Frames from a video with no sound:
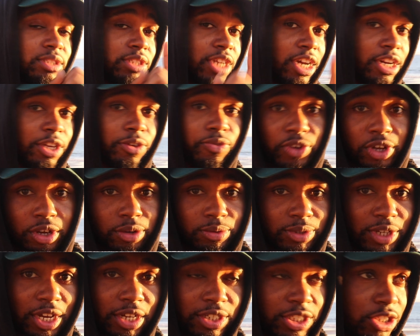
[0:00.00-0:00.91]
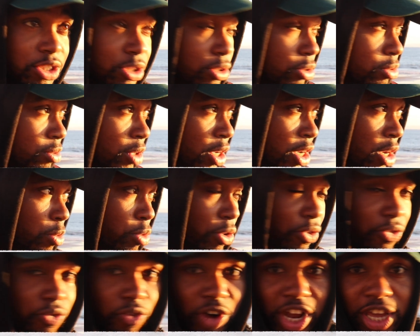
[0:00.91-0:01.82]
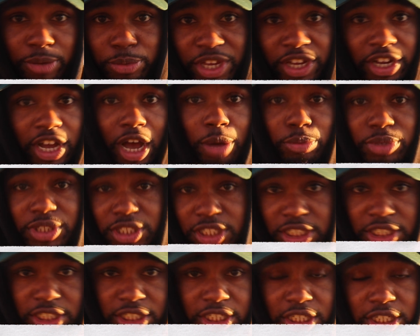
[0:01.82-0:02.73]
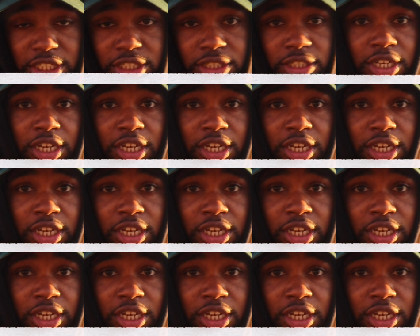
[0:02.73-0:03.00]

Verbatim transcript: Study film, they'll teach you with framing, composition.